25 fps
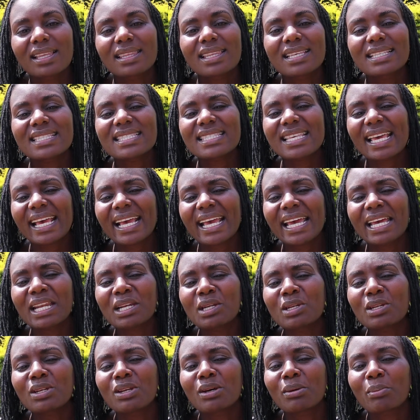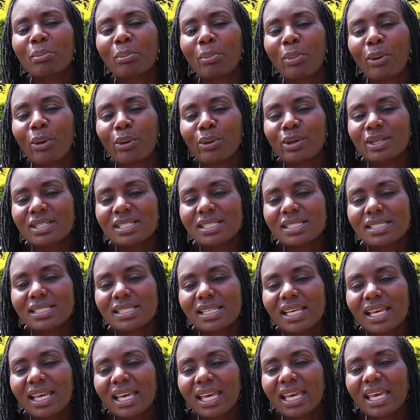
The second point